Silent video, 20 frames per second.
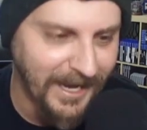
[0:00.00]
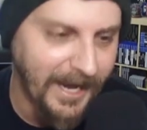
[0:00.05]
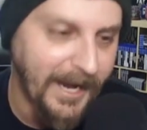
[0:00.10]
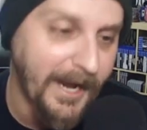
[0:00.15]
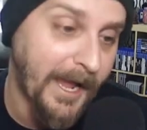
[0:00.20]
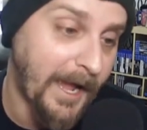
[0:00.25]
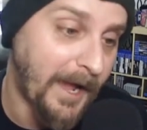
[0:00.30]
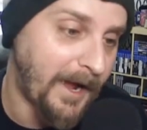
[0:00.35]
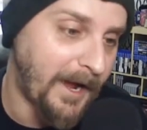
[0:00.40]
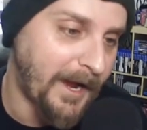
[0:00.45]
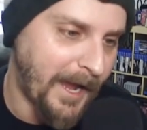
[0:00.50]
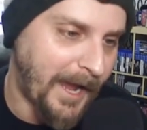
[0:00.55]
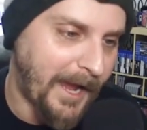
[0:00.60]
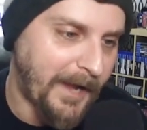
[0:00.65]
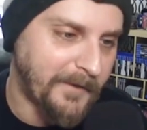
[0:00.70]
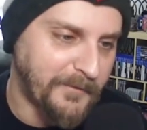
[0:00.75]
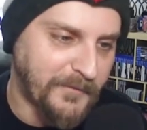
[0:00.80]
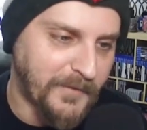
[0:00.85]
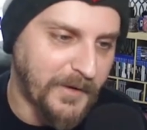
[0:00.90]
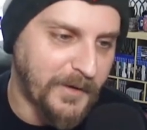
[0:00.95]
I
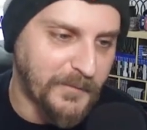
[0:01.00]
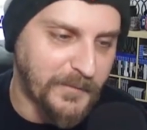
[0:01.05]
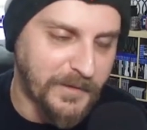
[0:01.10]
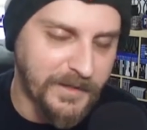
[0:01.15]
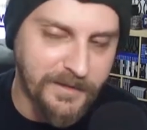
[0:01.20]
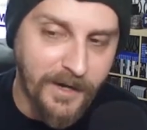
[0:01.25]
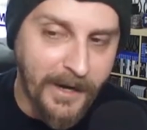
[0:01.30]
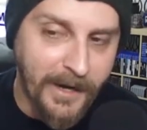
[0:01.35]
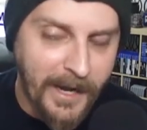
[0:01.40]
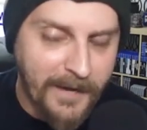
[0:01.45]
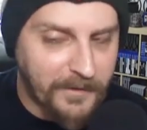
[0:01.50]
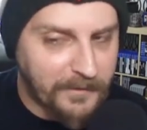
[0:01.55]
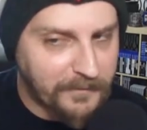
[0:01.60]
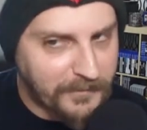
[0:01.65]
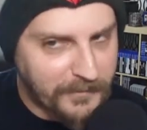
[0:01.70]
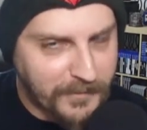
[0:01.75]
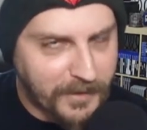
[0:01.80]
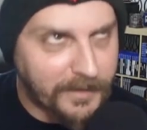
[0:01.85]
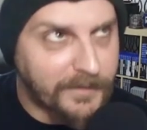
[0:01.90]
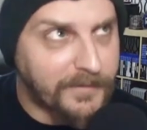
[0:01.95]
have Final Fan. I have
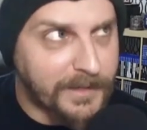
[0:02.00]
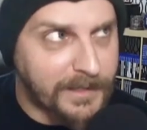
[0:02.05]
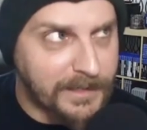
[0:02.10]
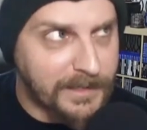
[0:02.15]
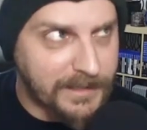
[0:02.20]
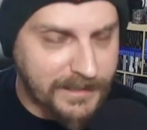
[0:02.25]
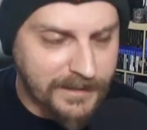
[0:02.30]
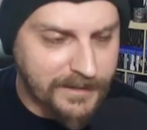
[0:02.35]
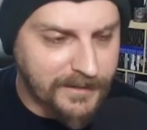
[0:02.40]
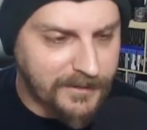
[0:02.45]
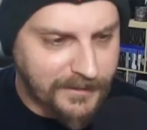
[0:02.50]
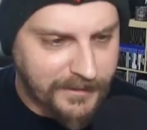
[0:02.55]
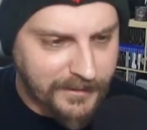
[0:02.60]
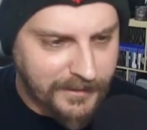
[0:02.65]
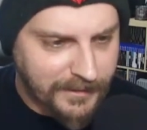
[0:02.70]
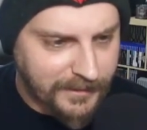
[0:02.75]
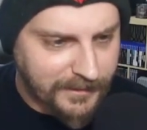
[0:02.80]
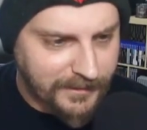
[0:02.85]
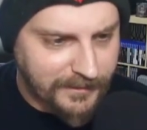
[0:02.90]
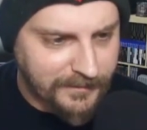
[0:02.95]
every Final Fantasy
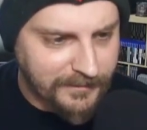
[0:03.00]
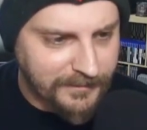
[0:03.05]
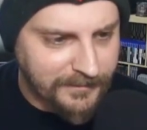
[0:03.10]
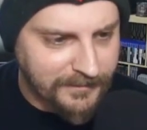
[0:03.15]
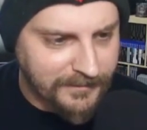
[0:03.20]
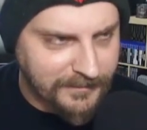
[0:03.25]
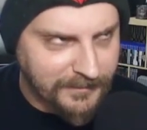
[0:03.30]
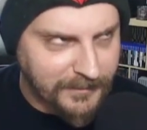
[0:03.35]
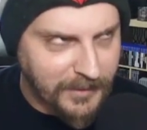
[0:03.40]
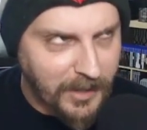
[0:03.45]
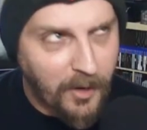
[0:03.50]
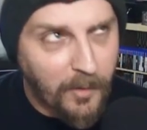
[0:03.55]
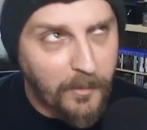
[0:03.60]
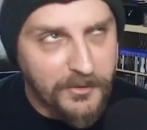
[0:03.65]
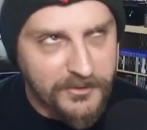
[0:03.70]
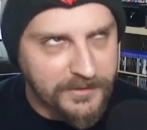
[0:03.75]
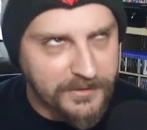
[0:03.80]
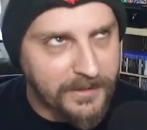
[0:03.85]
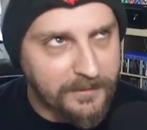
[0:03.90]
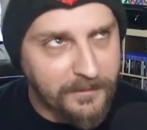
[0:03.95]
on
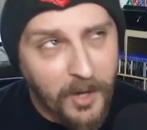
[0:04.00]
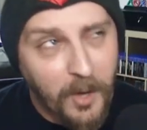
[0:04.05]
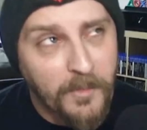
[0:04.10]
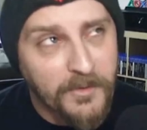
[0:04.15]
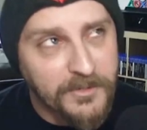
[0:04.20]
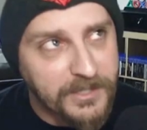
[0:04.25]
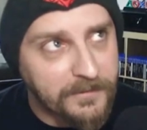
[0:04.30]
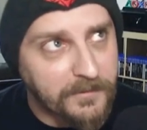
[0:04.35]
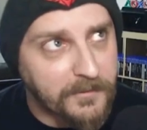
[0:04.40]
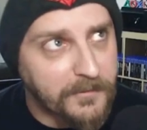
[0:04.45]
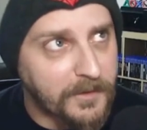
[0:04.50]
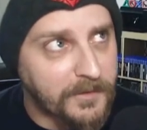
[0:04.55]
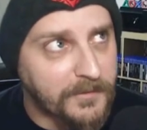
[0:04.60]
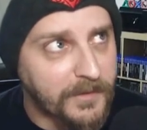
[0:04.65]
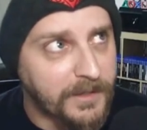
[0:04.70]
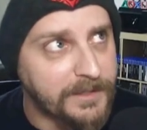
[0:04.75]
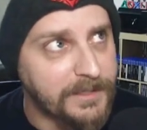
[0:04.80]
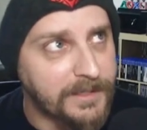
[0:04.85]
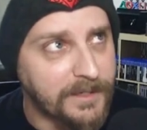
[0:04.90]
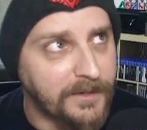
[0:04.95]
almost every Final
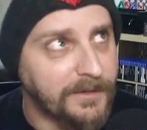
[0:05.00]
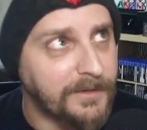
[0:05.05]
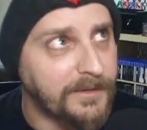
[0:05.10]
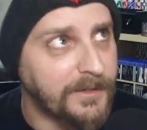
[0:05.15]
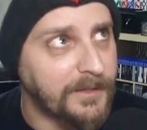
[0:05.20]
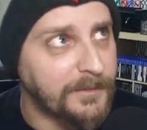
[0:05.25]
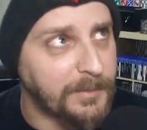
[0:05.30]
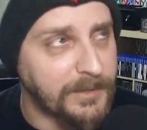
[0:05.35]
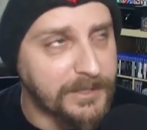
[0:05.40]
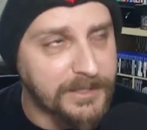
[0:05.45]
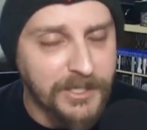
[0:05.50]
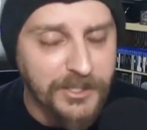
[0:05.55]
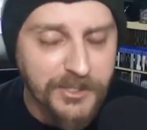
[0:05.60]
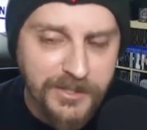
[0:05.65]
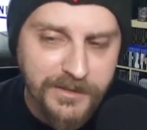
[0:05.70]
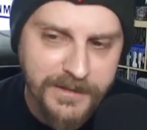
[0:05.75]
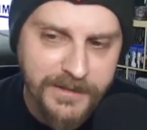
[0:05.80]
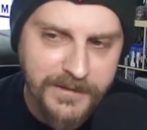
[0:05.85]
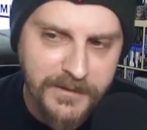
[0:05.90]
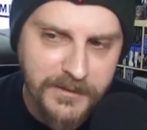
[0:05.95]
Fantasy on PlayStation
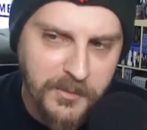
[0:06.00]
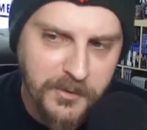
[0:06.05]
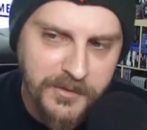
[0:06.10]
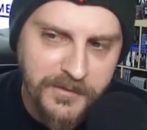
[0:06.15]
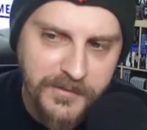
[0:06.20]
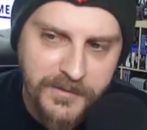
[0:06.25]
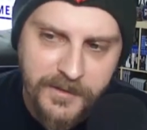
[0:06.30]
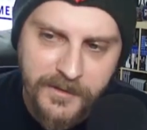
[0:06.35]
at this point.